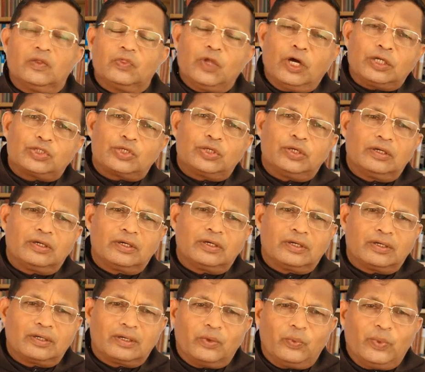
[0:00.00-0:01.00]

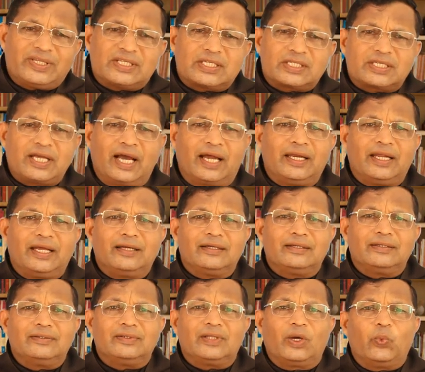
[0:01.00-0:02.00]

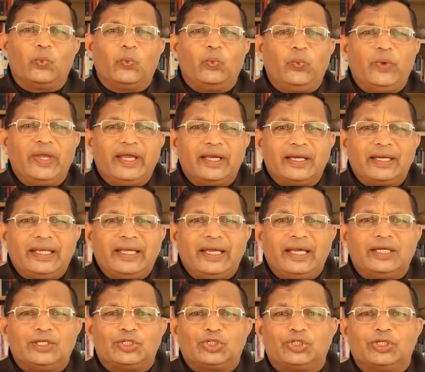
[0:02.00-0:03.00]
Notwithstanding the
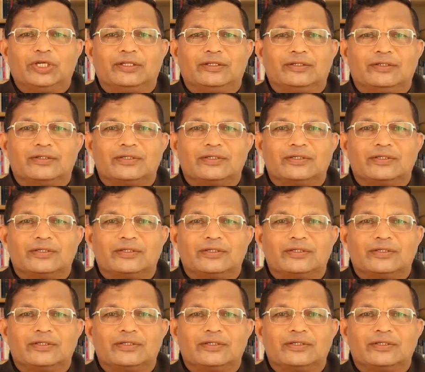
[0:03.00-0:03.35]
variation